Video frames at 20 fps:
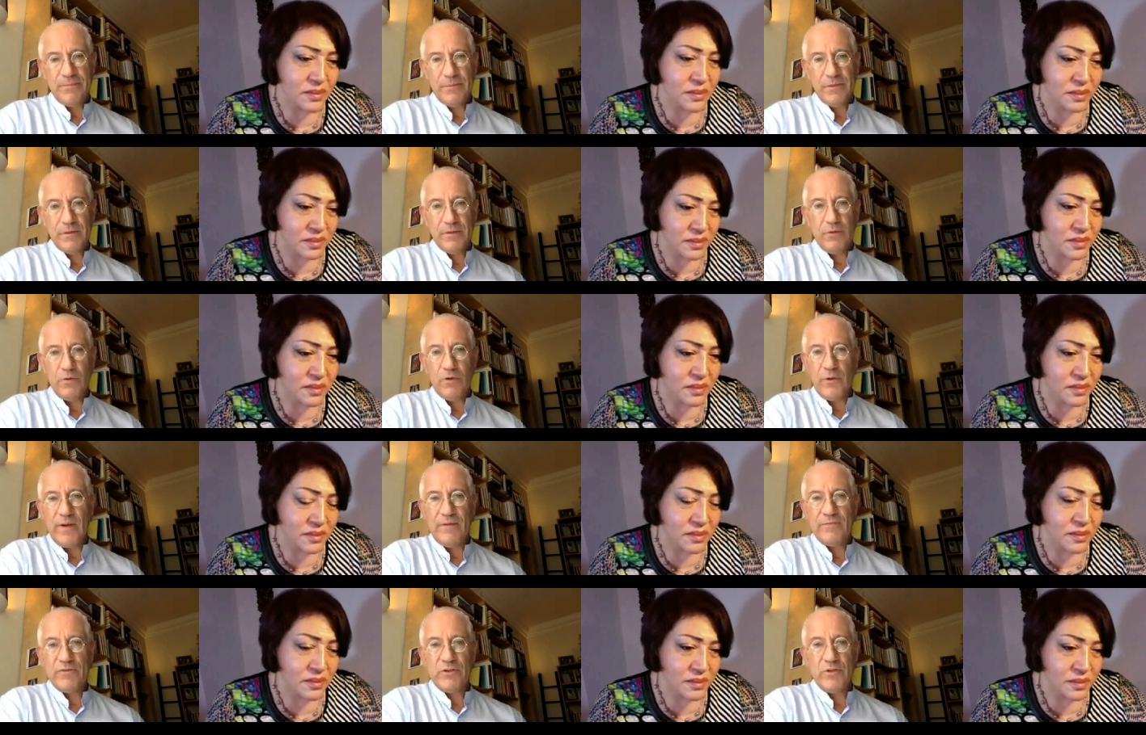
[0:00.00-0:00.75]
Speaker 1: All
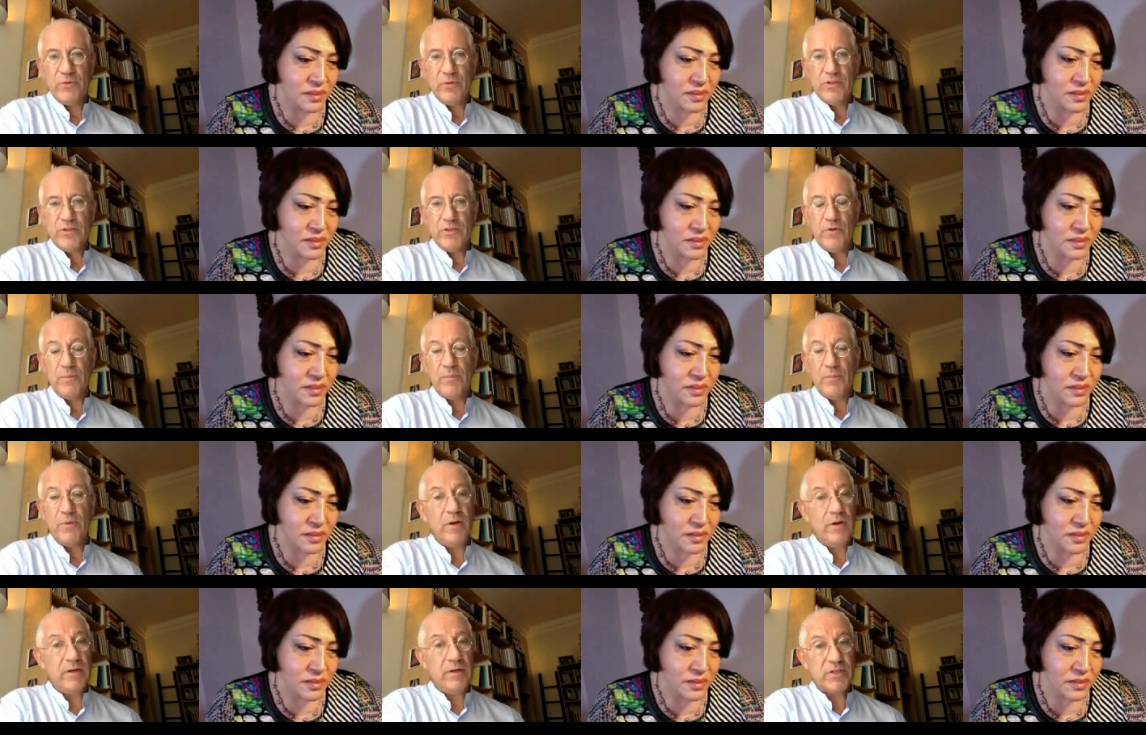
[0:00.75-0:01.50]
you have to do is look at
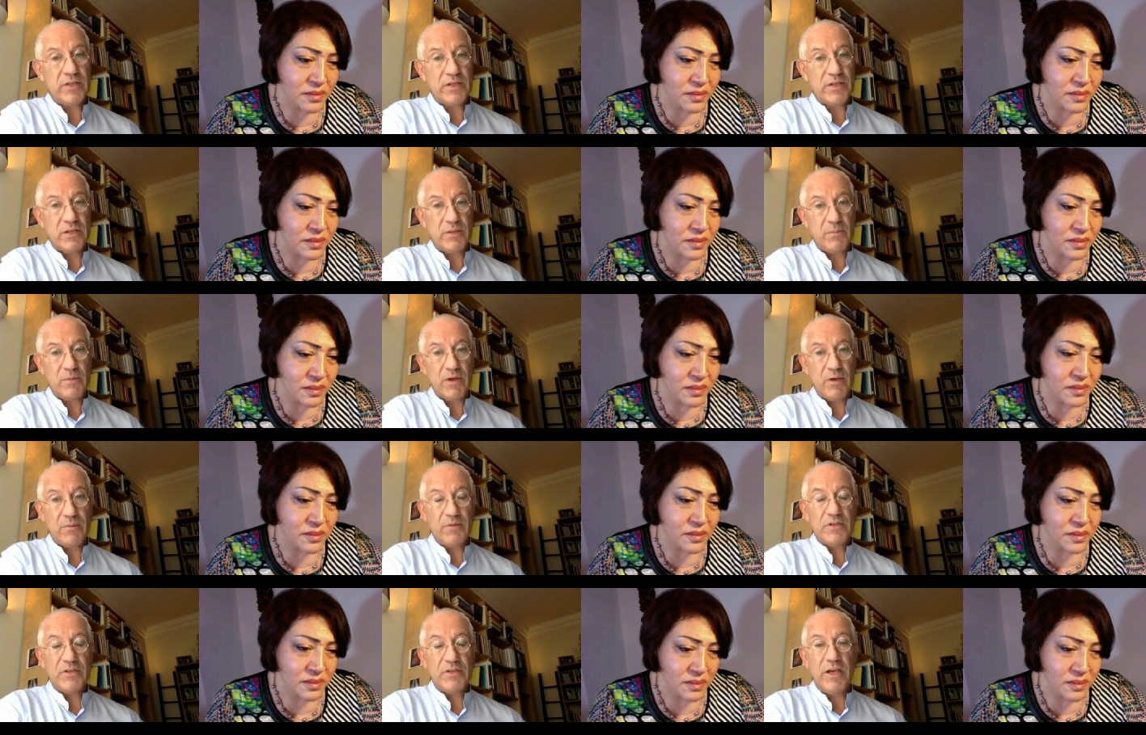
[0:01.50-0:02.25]
politics at the
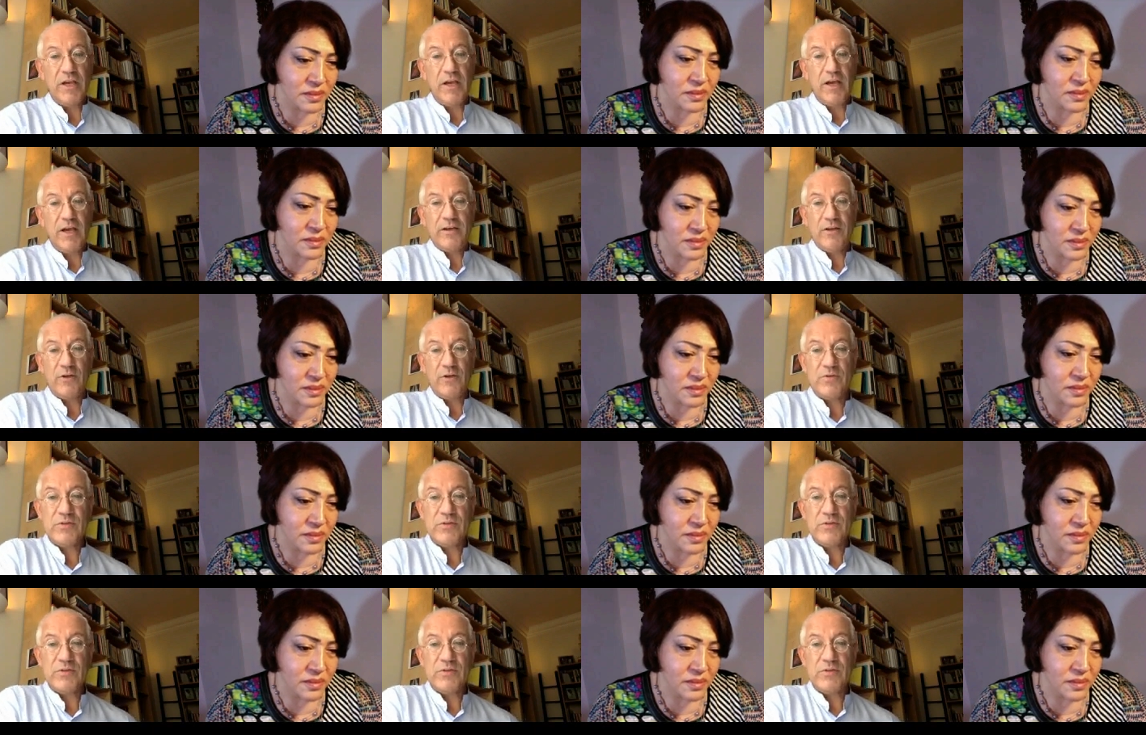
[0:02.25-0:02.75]
moment, and you can